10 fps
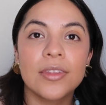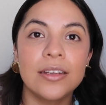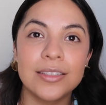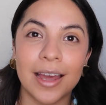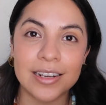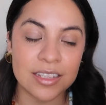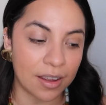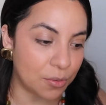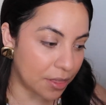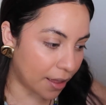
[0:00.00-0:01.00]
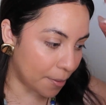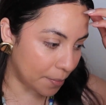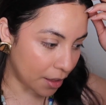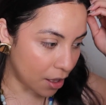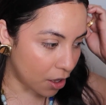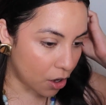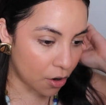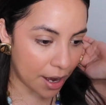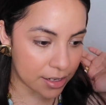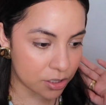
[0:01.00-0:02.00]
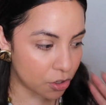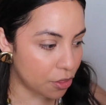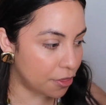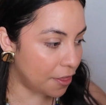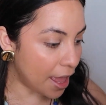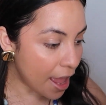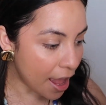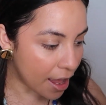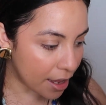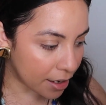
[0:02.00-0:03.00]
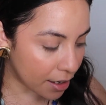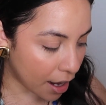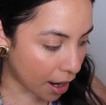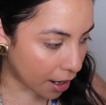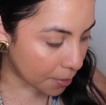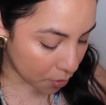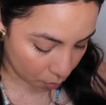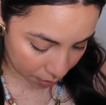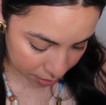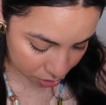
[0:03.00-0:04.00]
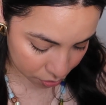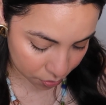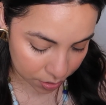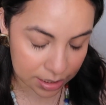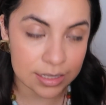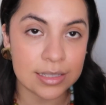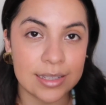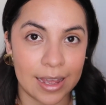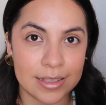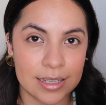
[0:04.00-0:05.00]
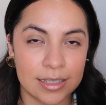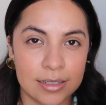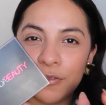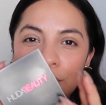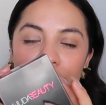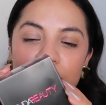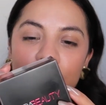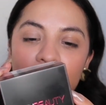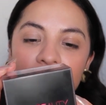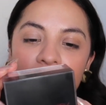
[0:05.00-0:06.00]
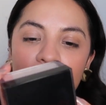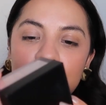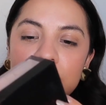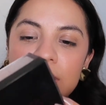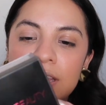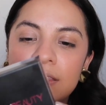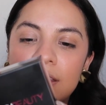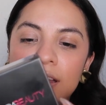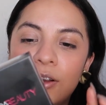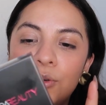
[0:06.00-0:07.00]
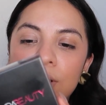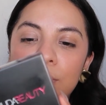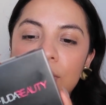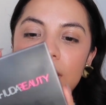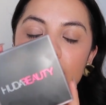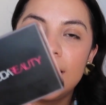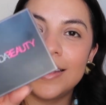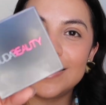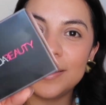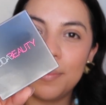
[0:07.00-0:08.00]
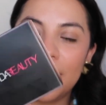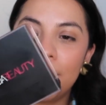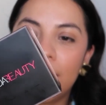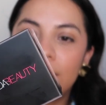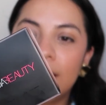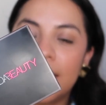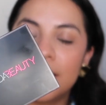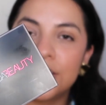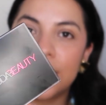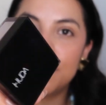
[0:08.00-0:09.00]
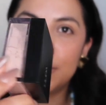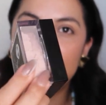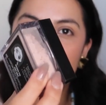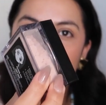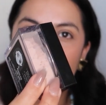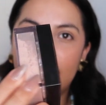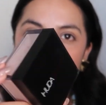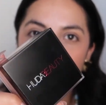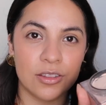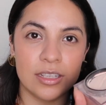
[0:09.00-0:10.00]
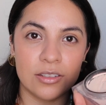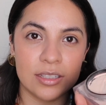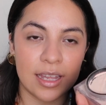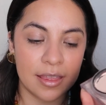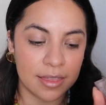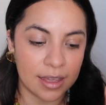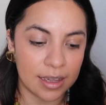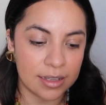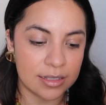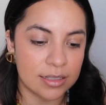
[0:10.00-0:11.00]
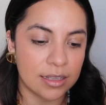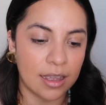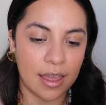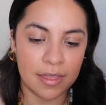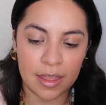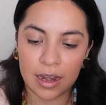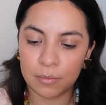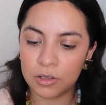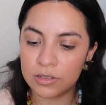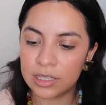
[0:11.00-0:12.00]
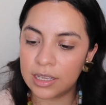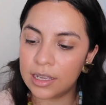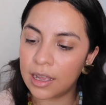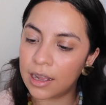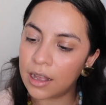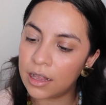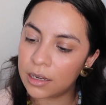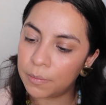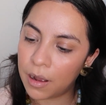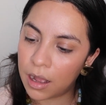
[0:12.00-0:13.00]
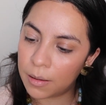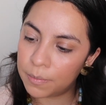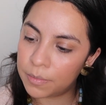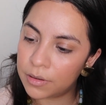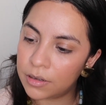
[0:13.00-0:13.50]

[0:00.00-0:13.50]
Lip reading: satisfied with that. Okay, so then I'm going to set. For loose powder, I'm using the Huda Beauty Easy Bake Powder in the shade Peach Pie. So this looks like this, and then I'm using a ColourPop